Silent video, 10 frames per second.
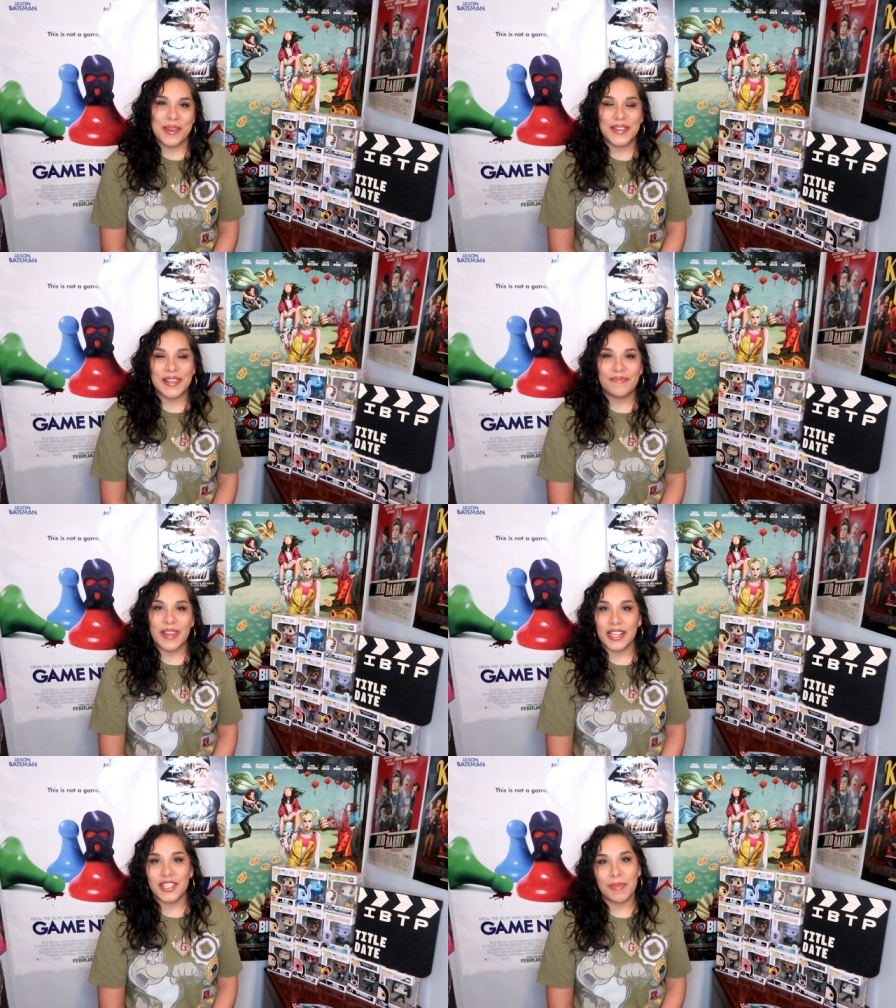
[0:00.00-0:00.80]
everybody welcome
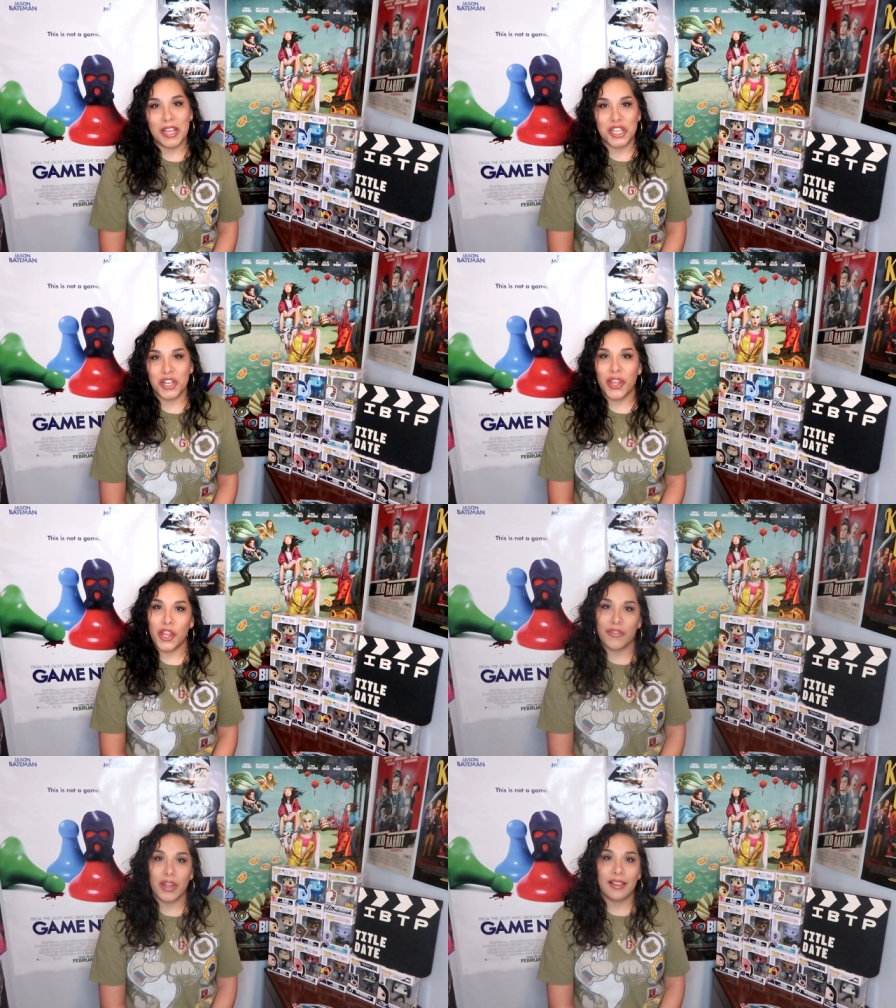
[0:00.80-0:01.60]
back to my channel thank
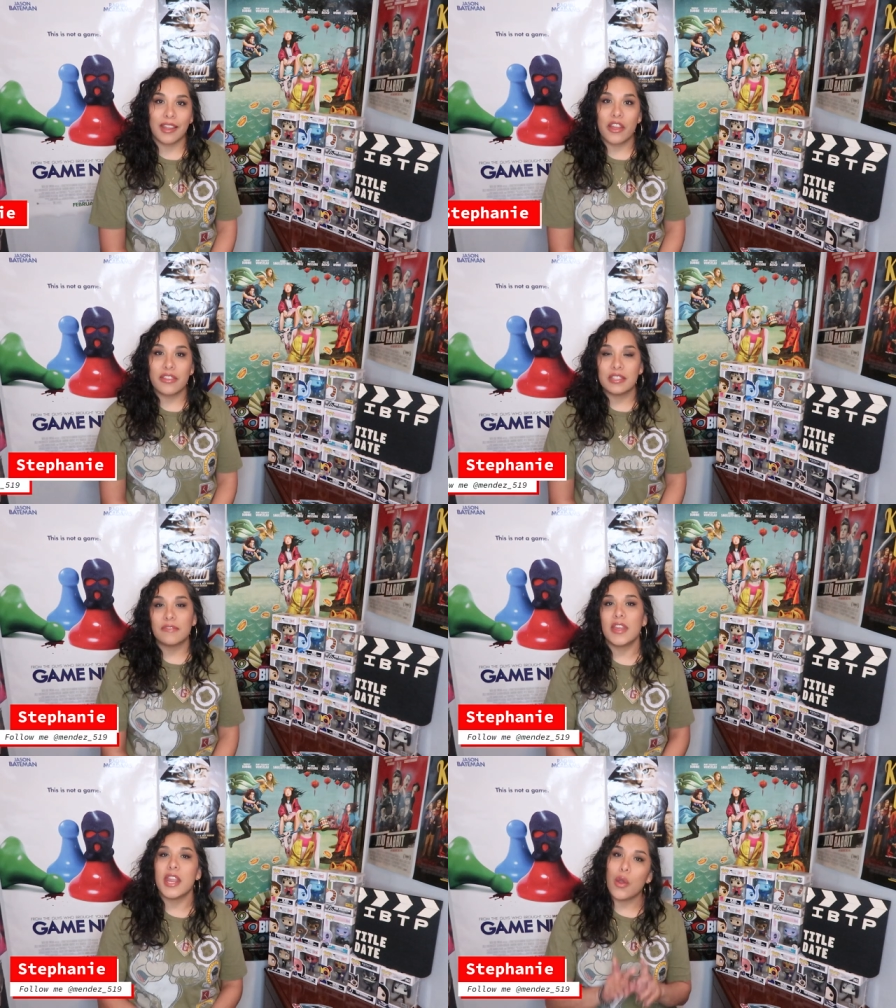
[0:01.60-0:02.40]
you for clicking on this
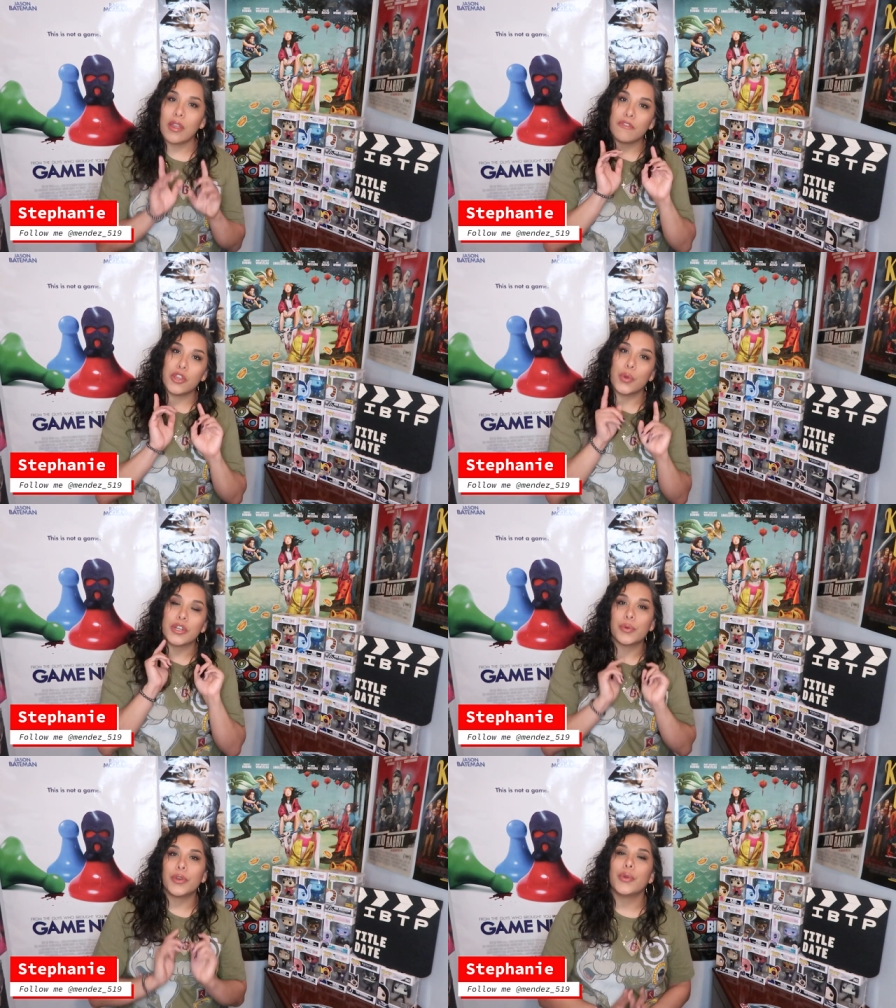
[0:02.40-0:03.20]
video if you
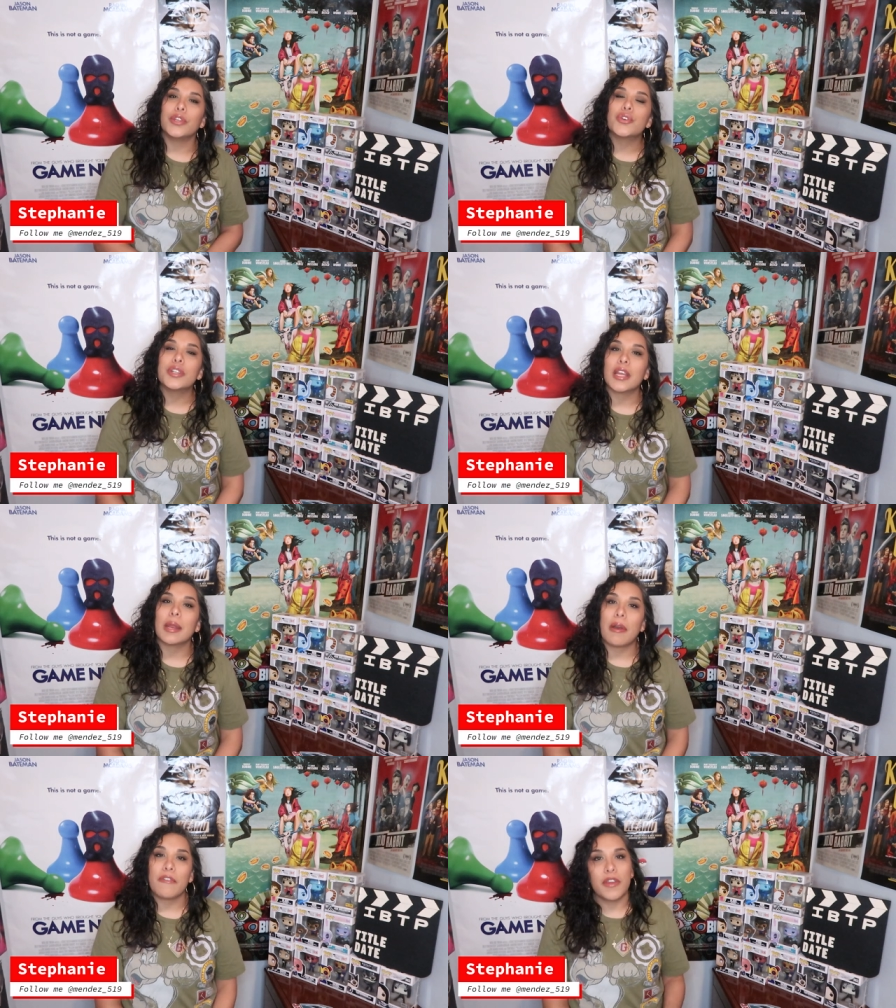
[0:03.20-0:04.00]
are someone who enjoys
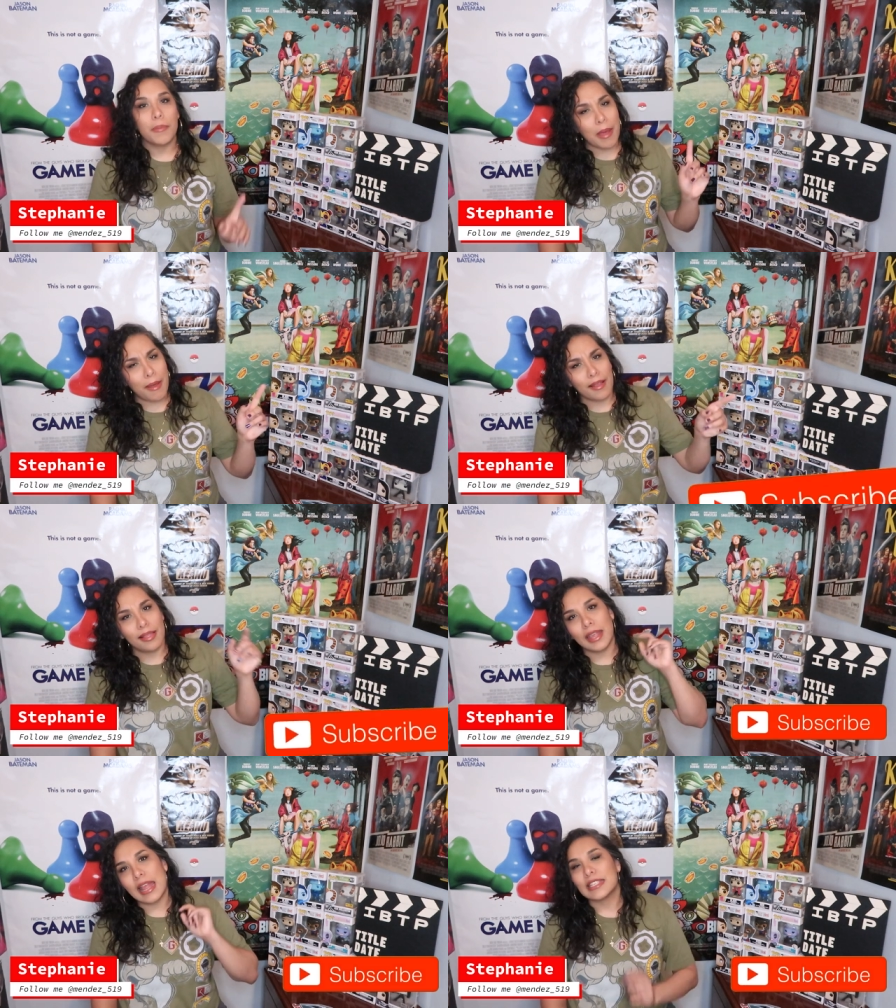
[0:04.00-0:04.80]
talking about film how about
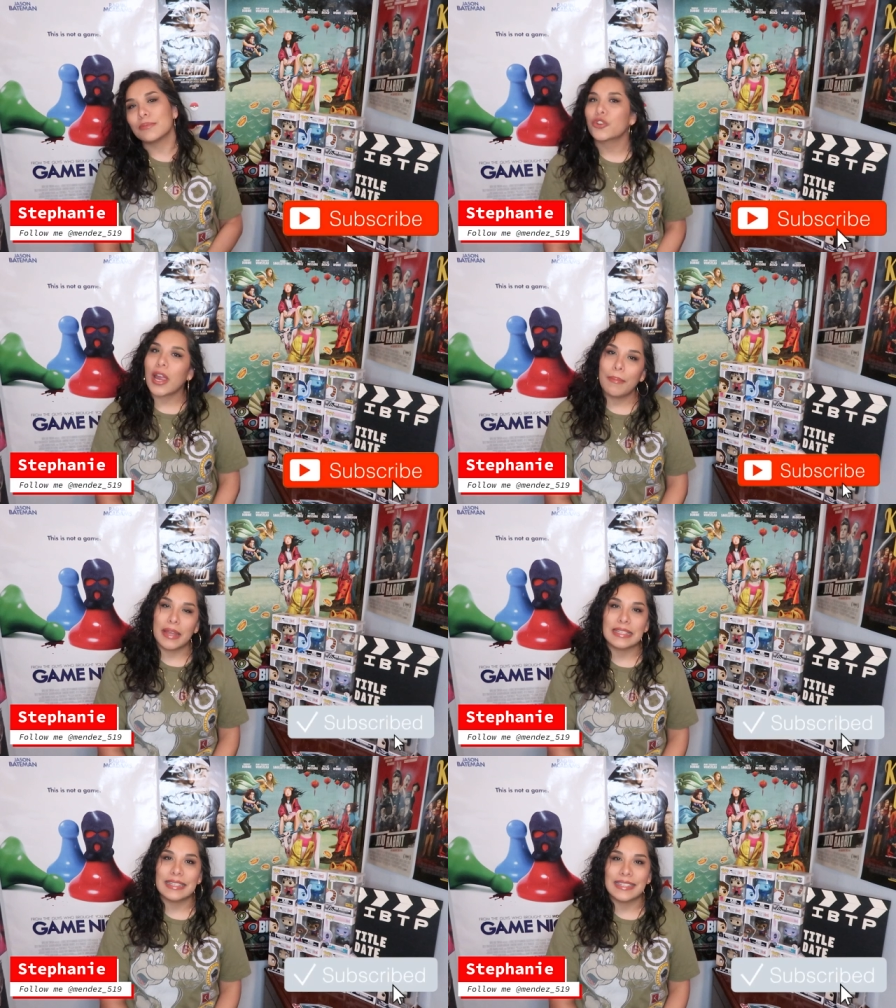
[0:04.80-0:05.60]
clicking that subscribe
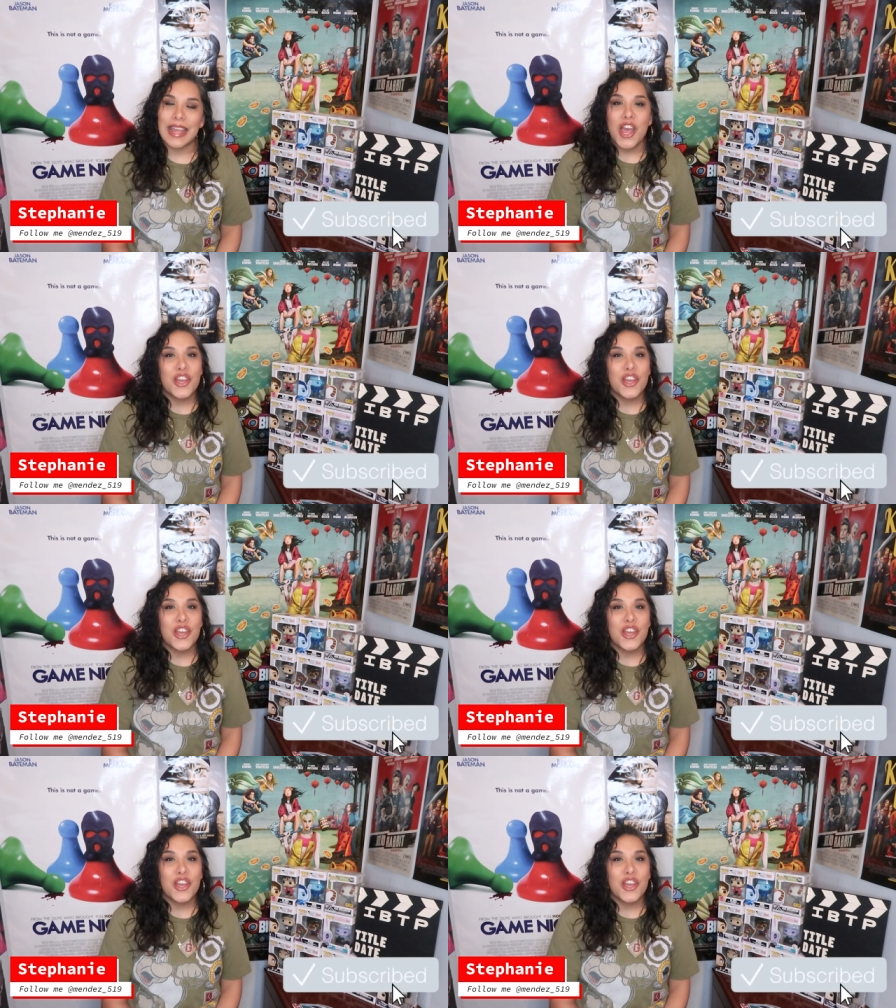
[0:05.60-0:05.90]
button